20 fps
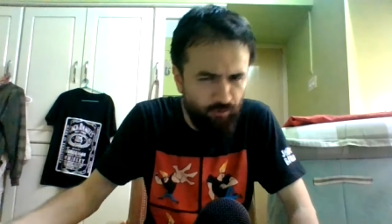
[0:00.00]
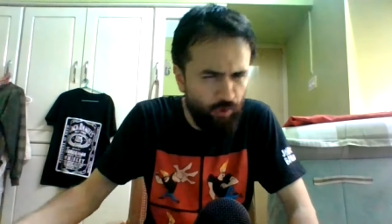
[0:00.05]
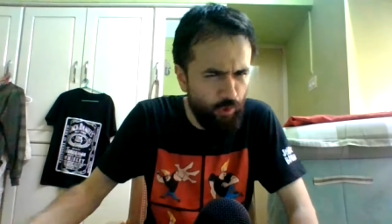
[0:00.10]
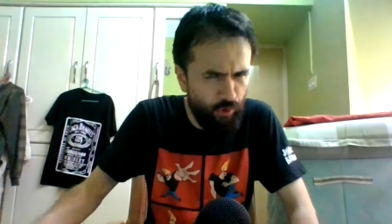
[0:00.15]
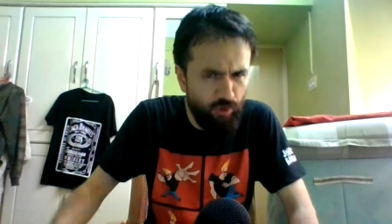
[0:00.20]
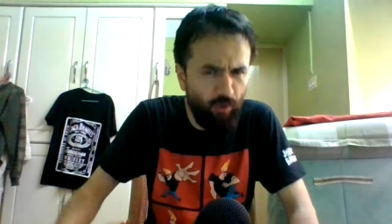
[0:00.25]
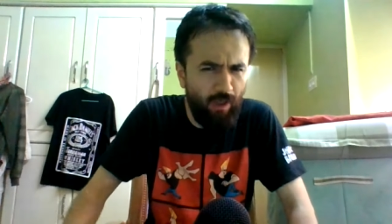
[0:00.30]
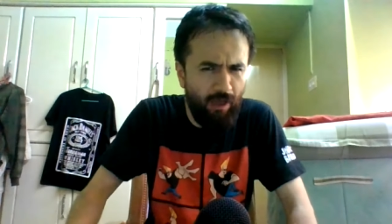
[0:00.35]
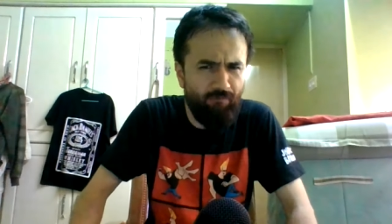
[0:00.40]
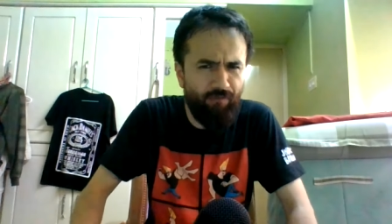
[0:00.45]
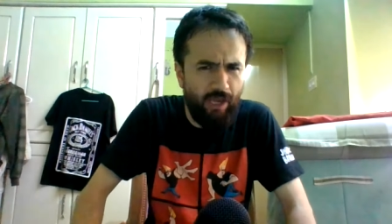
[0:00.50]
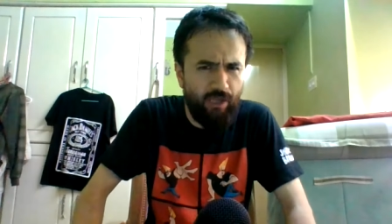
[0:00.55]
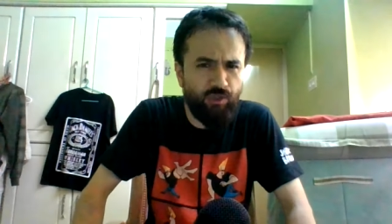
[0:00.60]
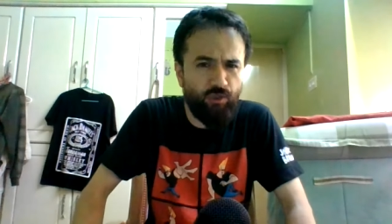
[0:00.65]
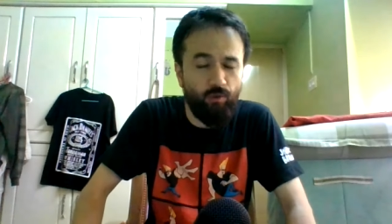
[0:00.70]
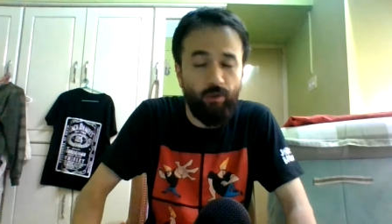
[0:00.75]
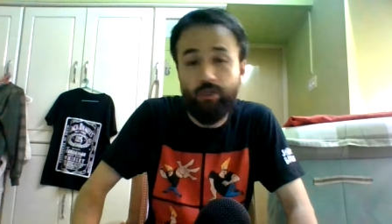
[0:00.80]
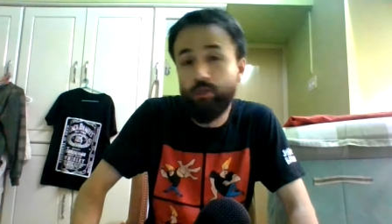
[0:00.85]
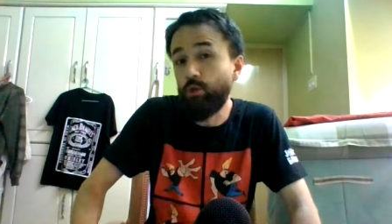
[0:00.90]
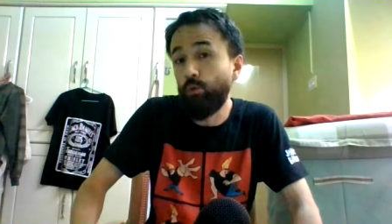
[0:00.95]
You still have
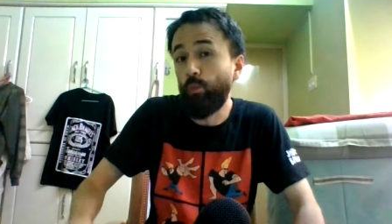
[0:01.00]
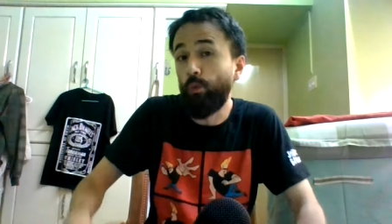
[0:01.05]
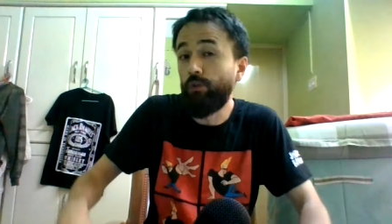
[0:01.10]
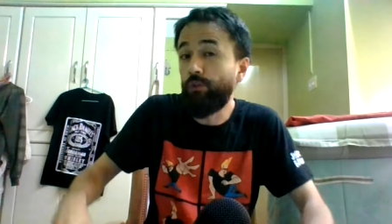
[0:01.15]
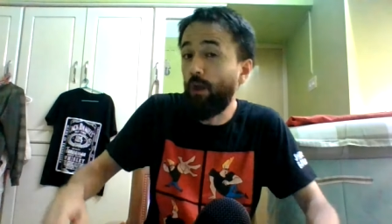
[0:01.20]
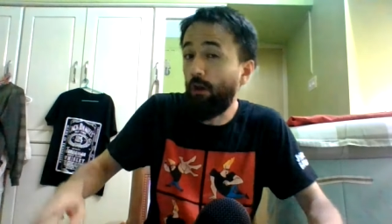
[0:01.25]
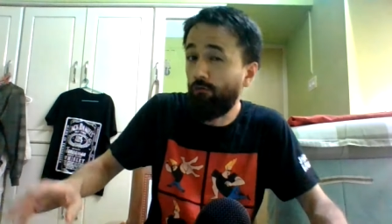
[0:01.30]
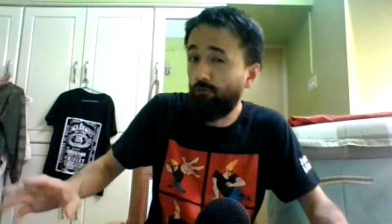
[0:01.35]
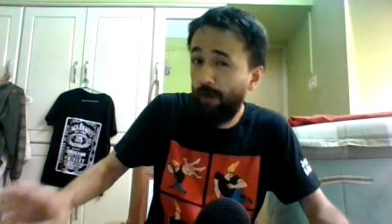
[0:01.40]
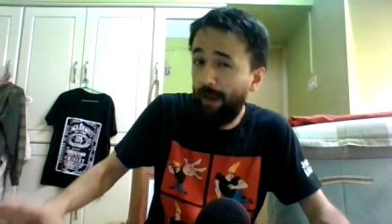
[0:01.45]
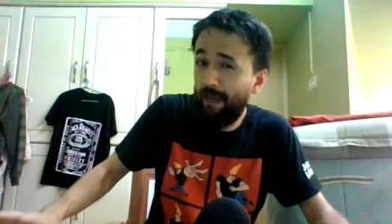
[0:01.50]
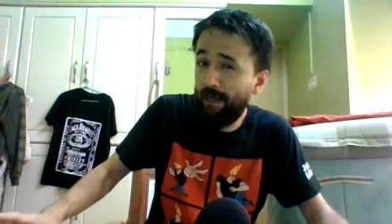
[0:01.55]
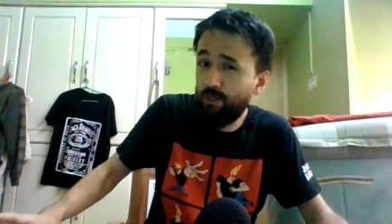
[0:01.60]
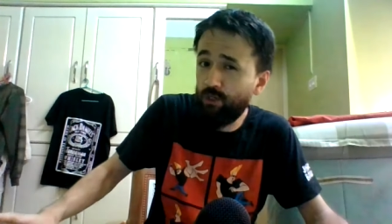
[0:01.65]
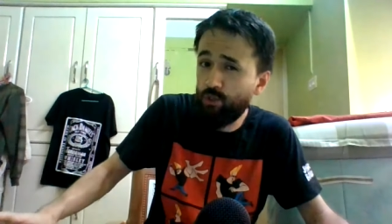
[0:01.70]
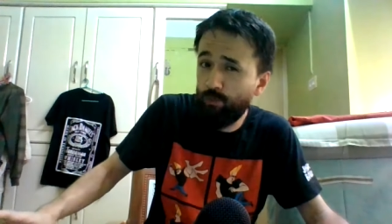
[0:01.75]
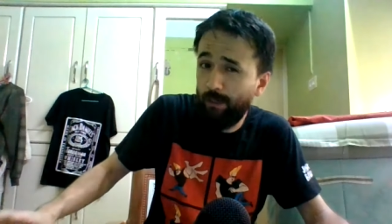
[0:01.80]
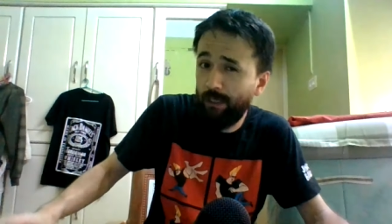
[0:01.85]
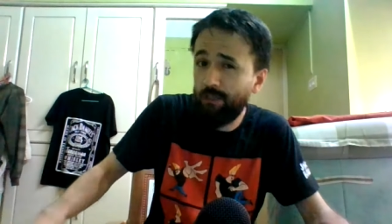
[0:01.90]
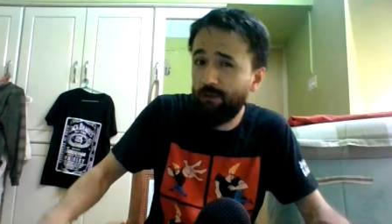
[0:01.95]
escalation with Iran,
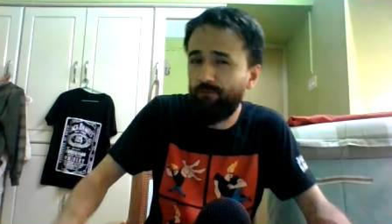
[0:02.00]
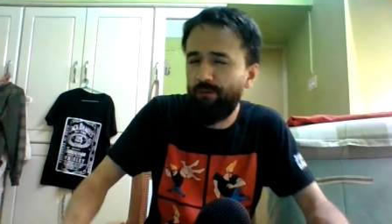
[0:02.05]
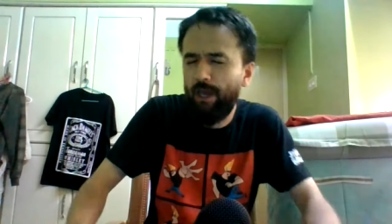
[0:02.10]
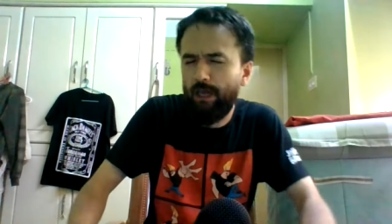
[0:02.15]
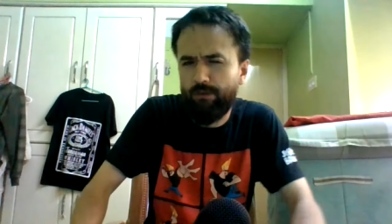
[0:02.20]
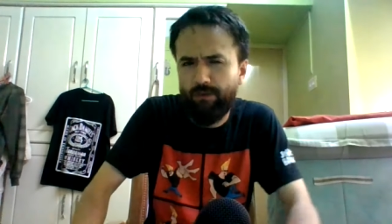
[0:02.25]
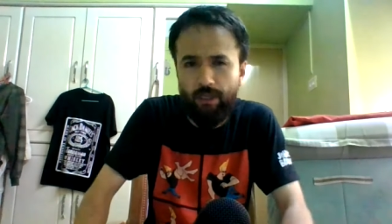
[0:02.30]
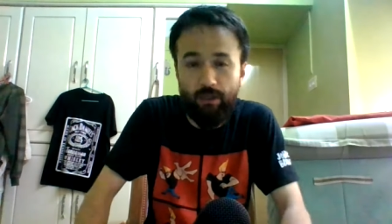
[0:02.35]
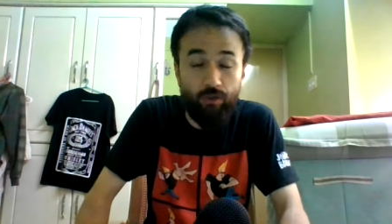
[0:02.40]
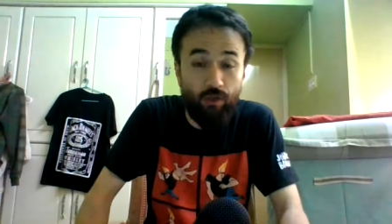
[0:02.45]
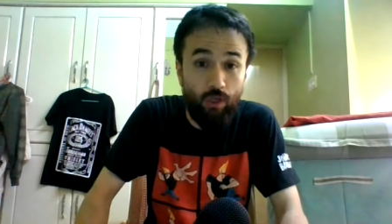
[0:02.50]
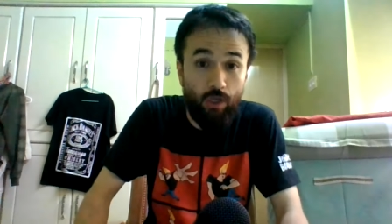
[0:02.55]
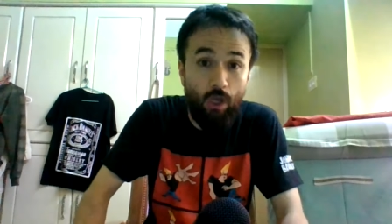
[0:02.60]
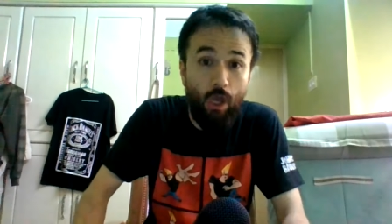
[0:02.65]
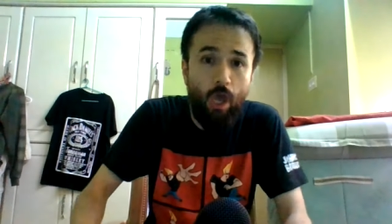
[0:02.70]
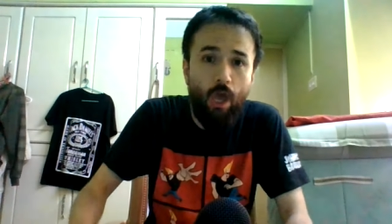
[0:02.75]
despite the fact that the